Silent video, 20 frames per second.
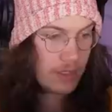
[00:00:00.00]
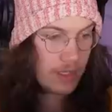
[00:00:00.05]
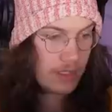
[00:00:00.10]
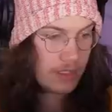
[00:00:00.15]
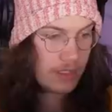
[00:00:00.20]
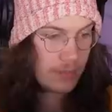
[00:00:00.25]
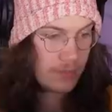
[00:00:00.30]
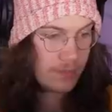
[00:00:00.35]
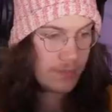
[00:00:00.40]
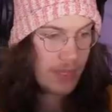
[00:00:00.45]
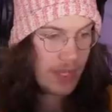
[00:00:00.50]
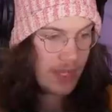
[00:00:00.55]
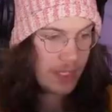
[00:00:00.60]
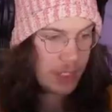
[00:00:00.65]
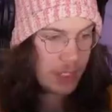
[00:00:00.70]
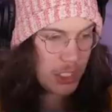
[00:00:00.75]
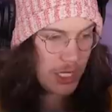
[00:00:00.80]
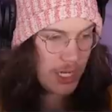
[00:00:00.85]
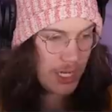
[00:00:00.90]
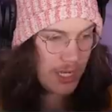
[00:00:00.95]
That's some big
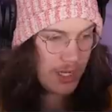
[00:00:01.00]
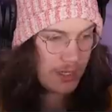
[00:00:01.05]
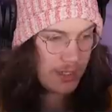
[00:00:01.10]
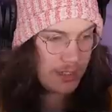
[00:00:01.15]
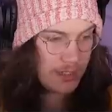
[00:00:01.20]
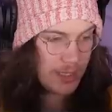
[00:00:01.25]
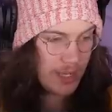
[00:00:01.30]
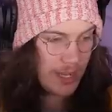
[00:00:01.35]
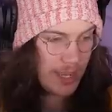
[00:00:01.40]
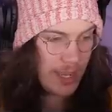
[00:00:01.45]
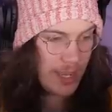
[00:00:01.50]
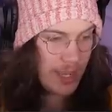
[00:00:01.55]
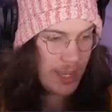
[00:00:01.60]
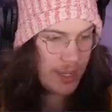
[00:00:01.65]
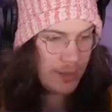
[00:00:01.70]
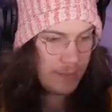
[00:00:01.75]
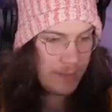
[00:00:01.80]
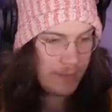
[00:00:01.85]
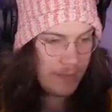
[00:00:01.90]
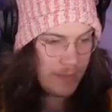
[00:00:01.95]
shit. Damn.